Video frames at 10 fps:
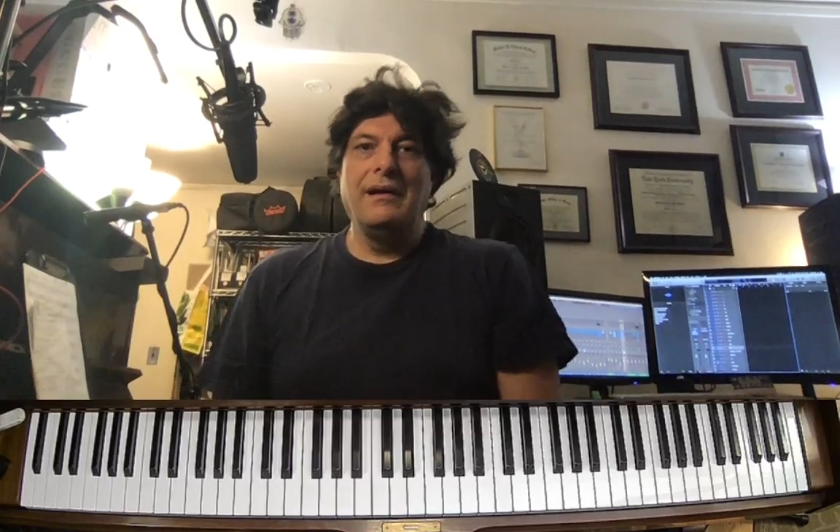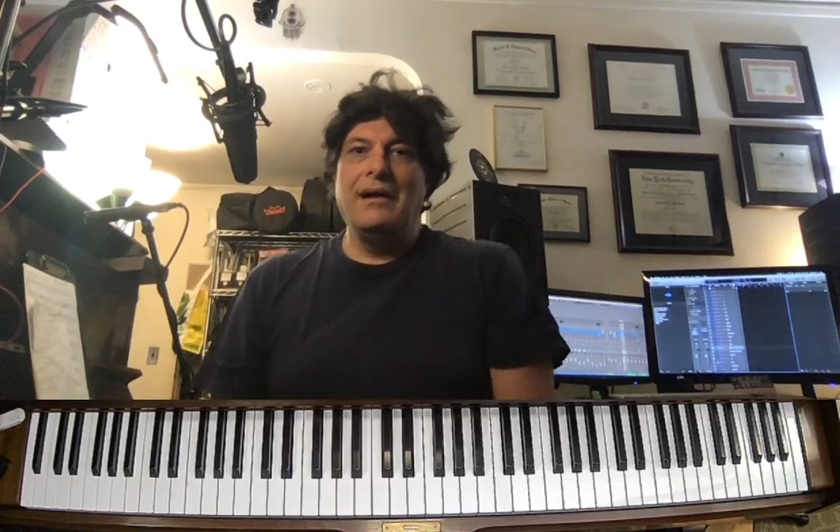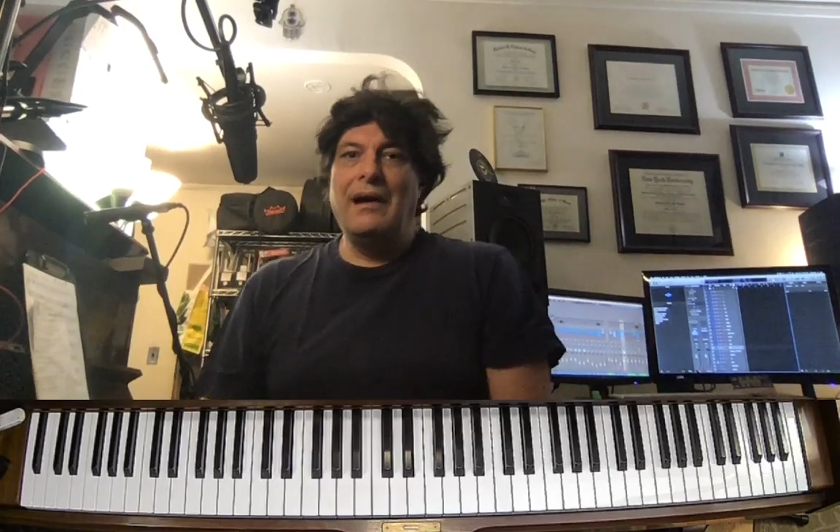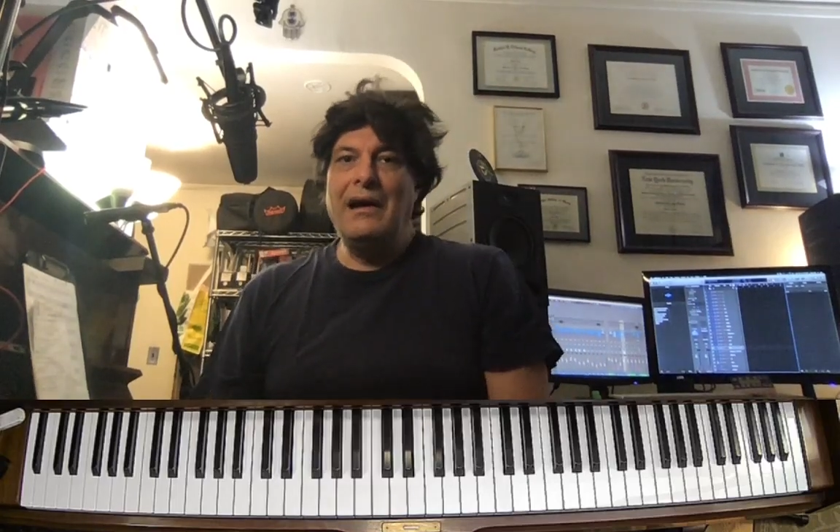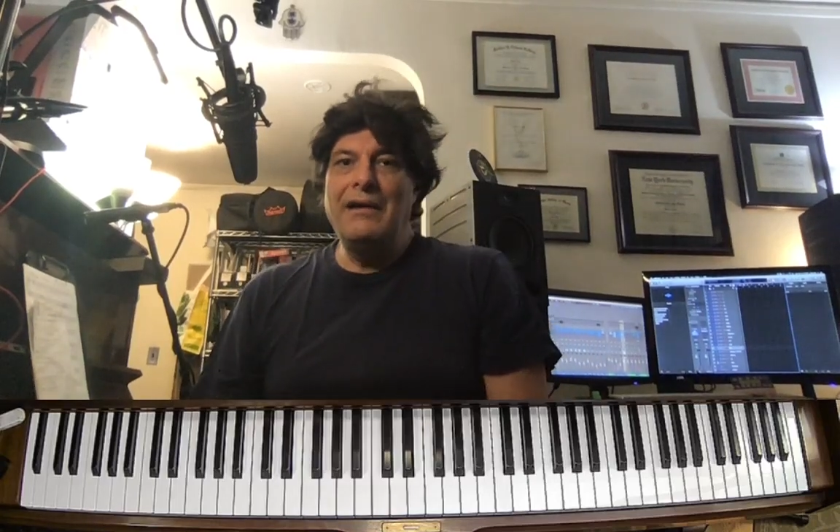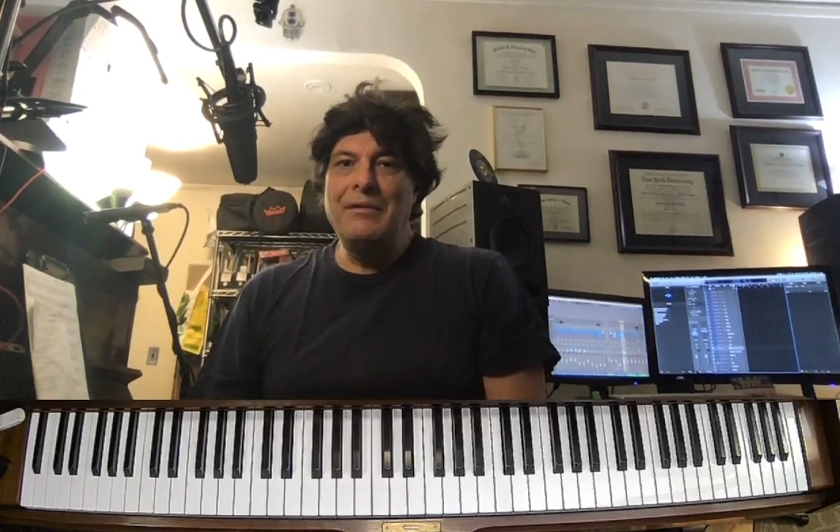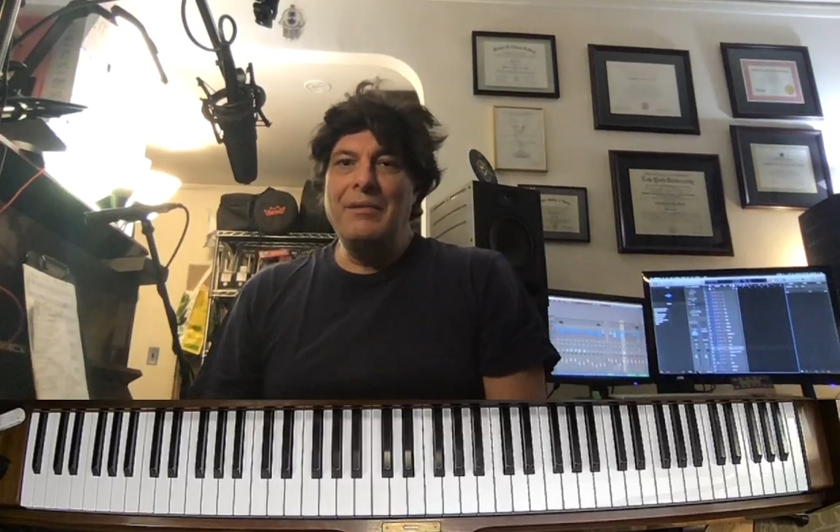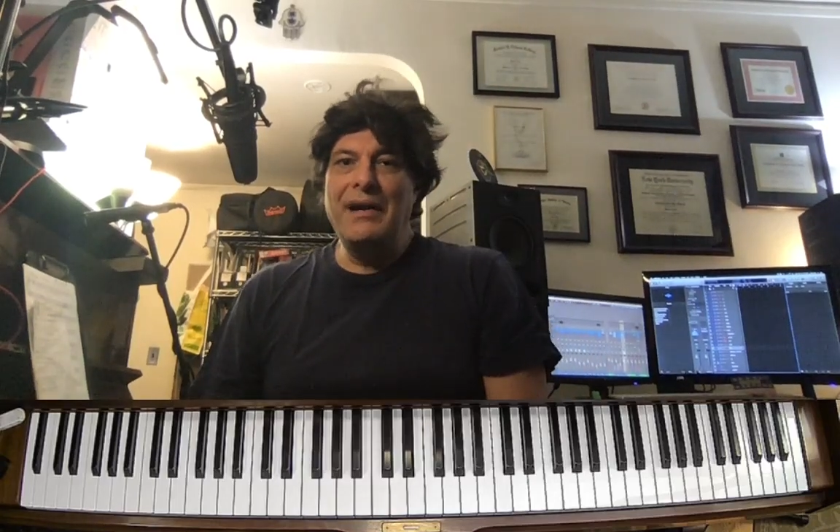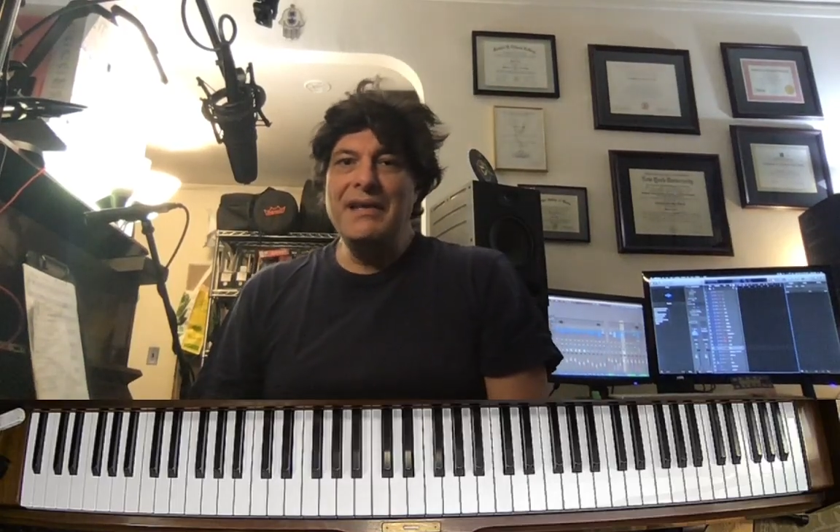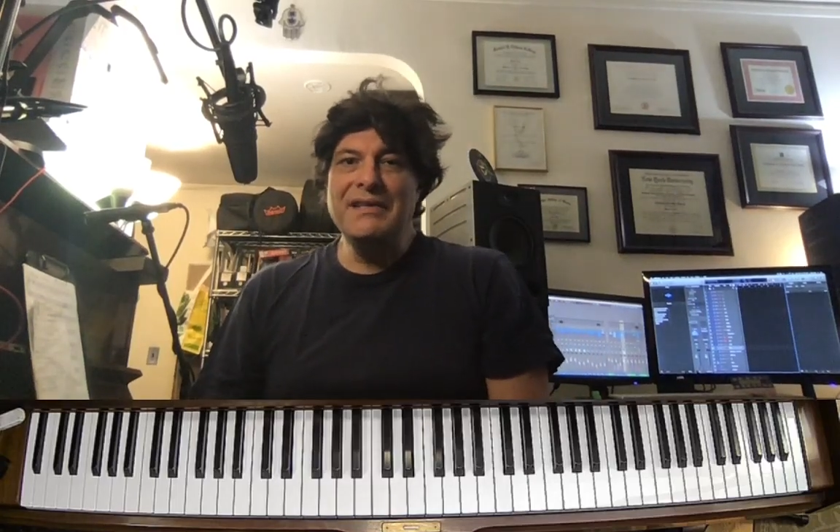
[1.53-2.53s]
Hi,
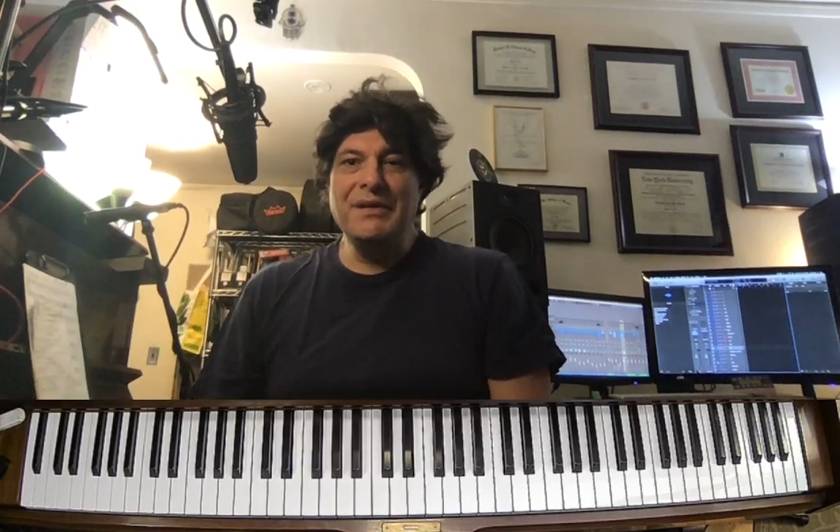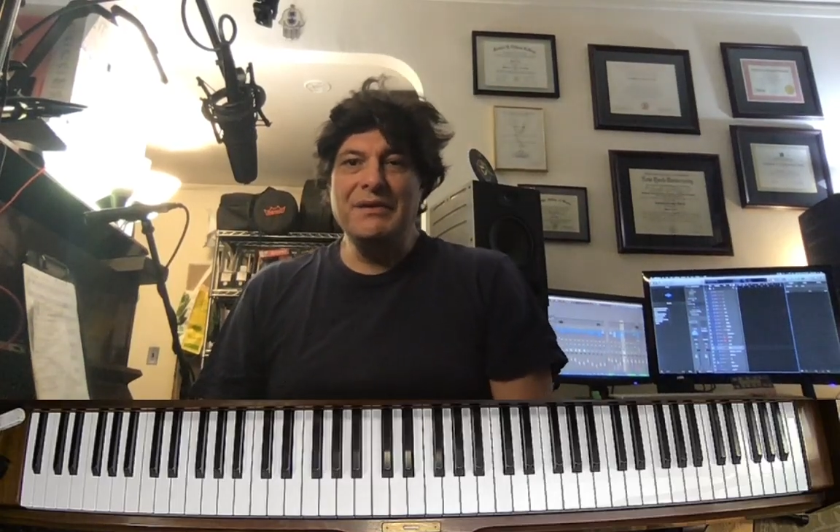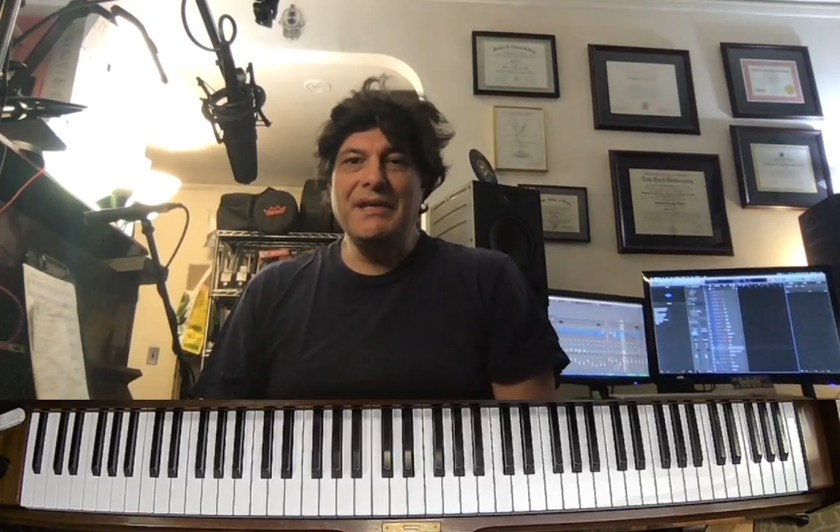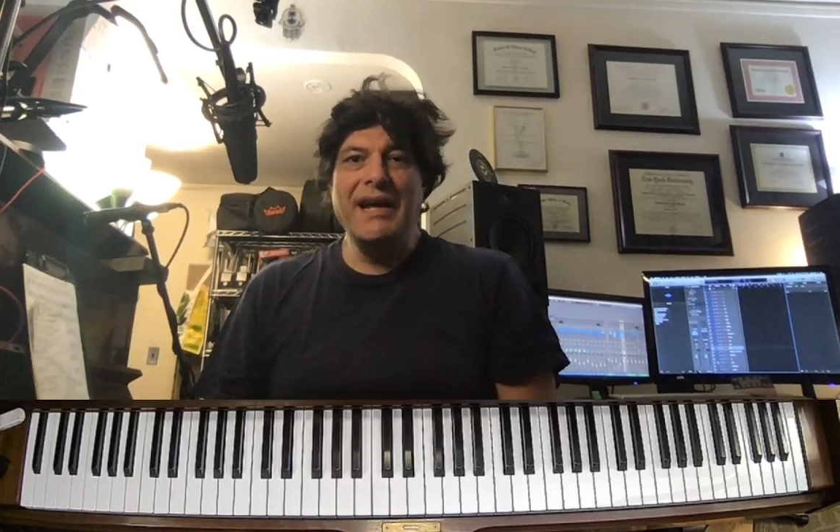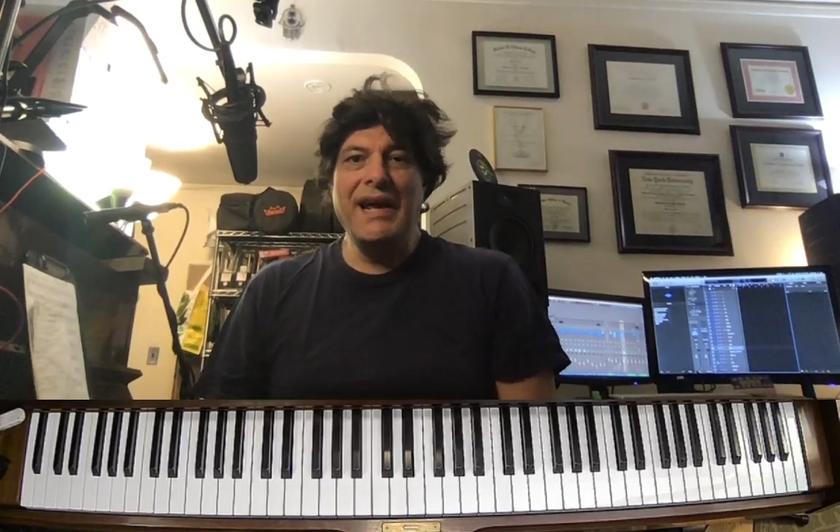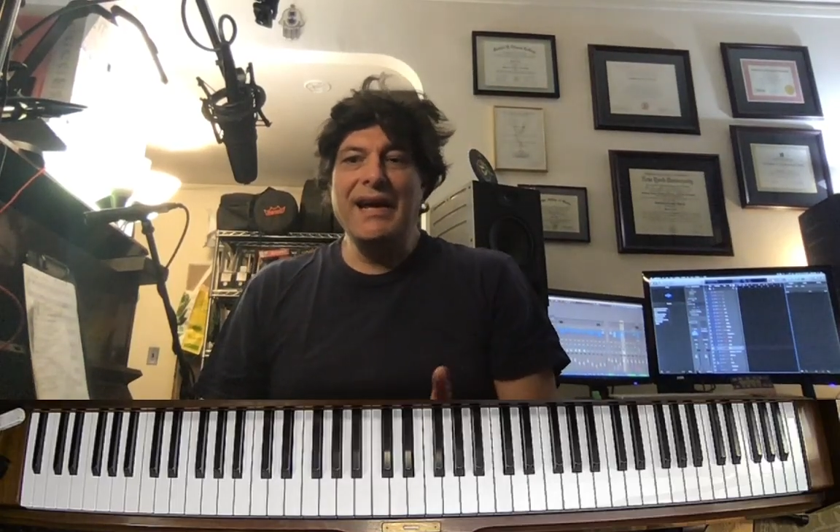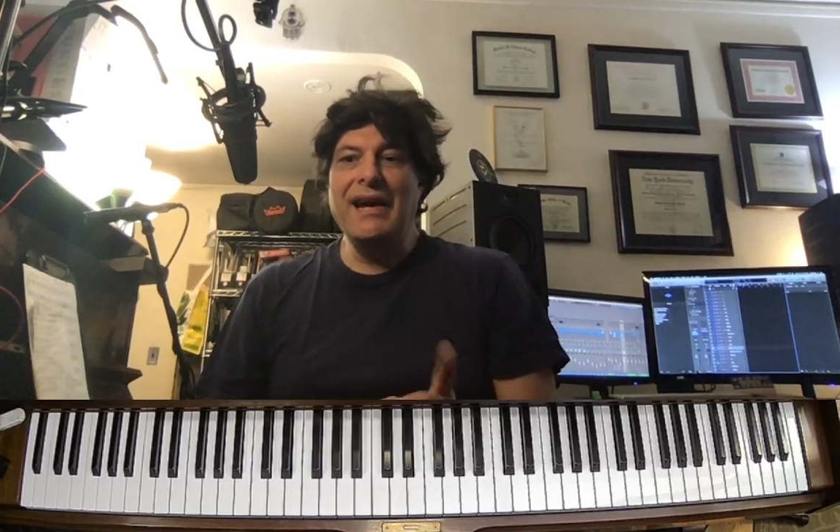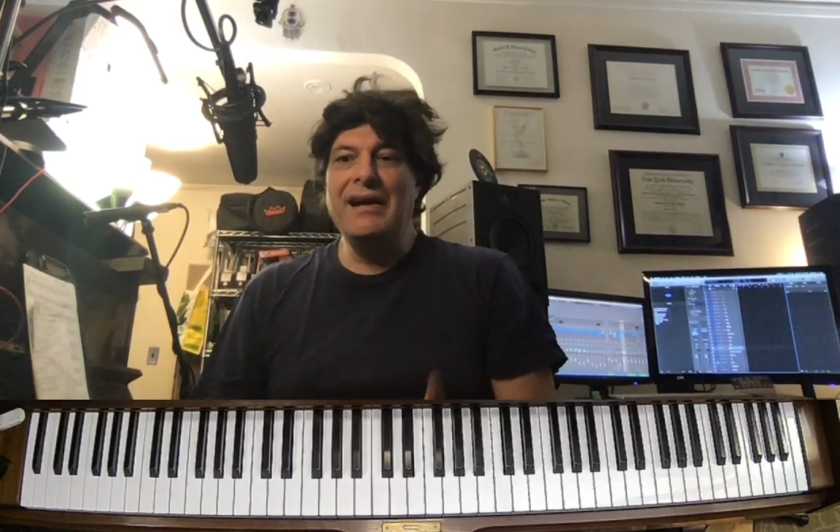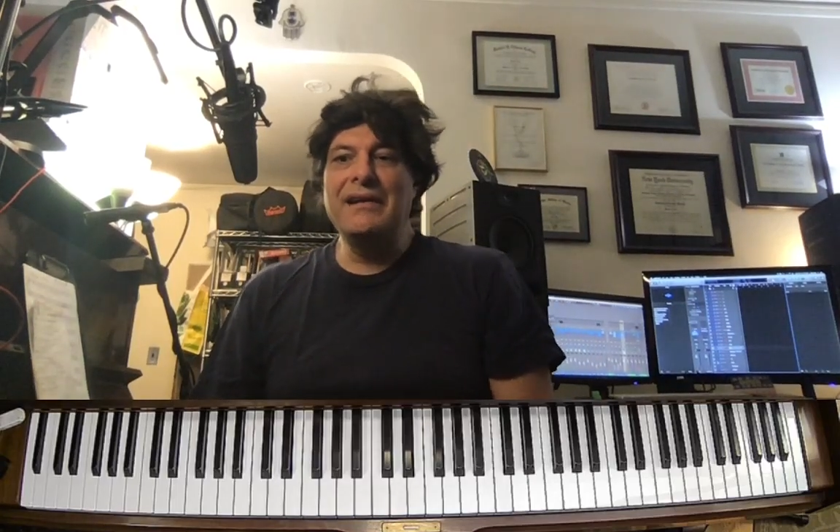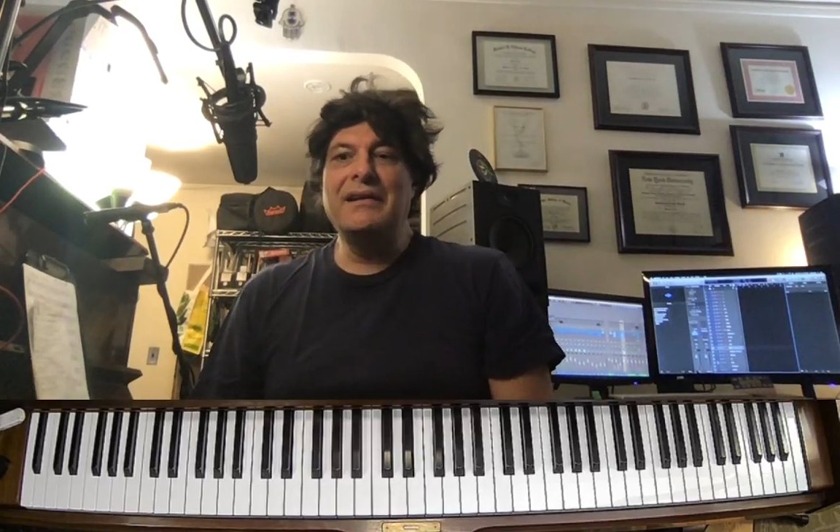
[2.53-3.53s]
everybody. So today I
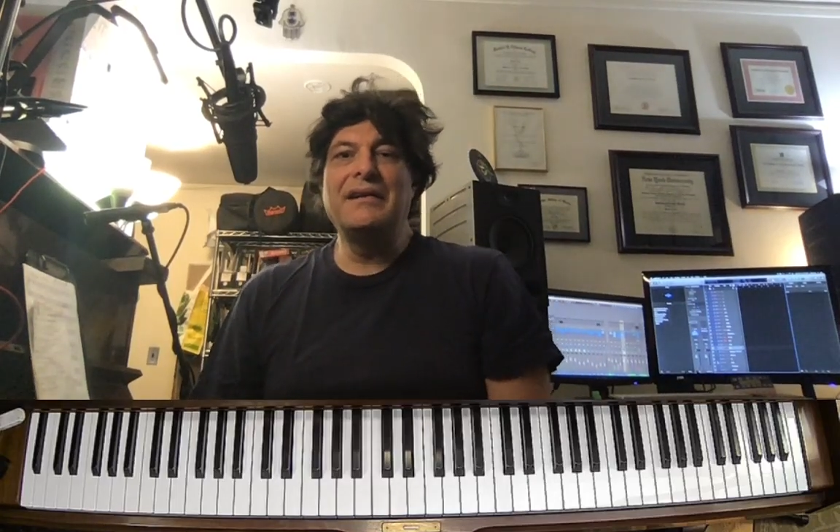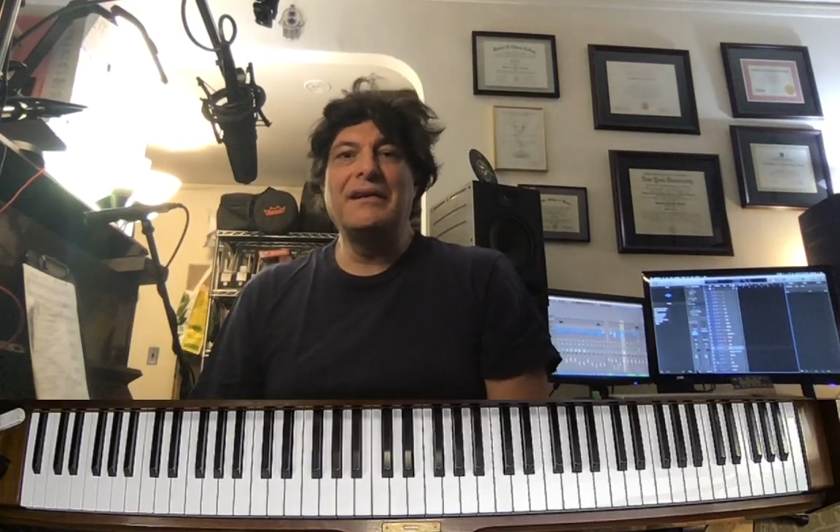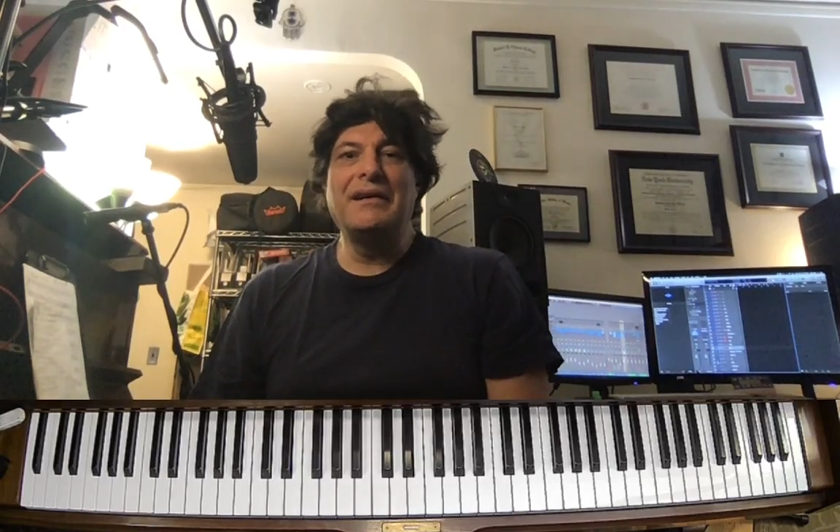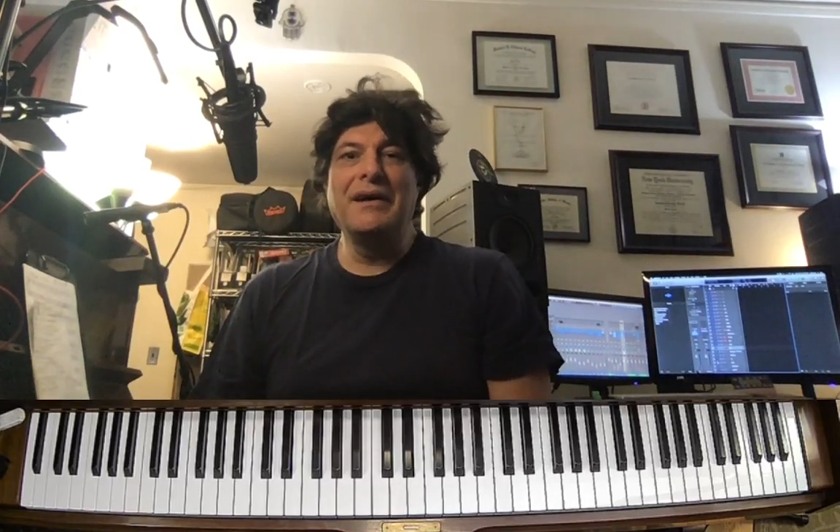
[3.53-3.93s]
got a